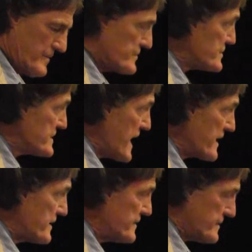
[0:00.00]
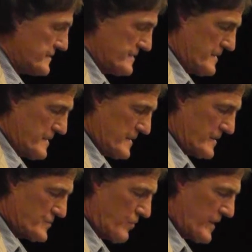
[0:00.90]
The second
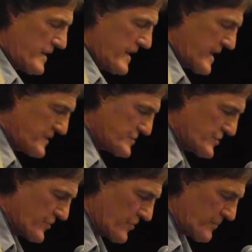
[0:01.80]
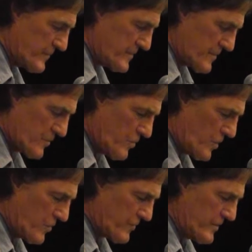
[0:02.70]
is what Ned termed,
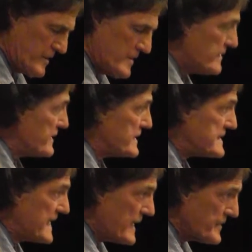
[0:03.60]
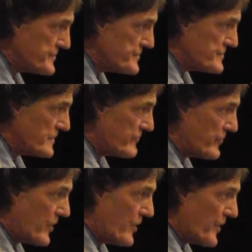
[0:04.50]
quote, the intelligence of
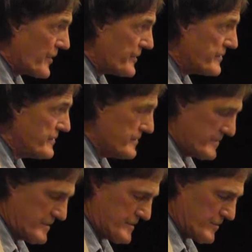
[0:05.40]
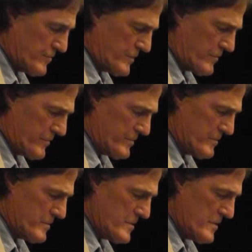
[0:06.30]
the heart, unquote.
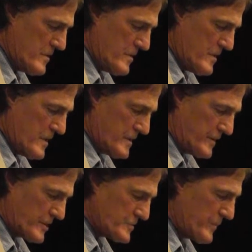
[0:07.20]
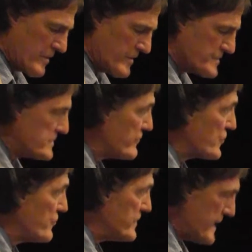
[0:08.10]
The experience of a
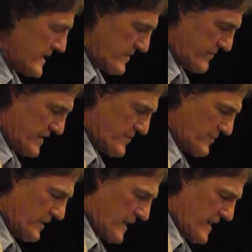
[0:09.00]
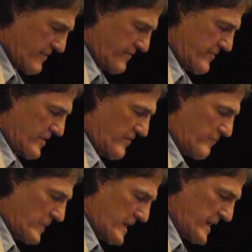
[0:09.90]
creative inner life
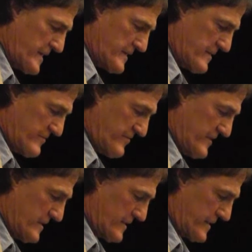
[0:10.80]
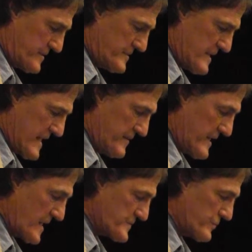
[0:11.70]
of mind and feelings, and
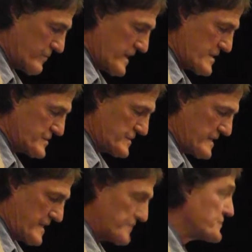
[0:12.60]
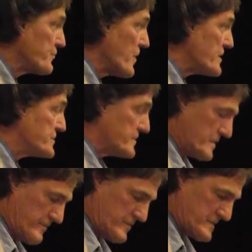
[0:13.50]
the exploration and
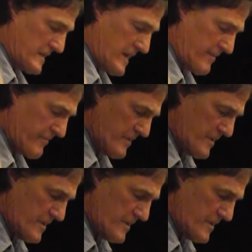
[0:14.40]
expression of this life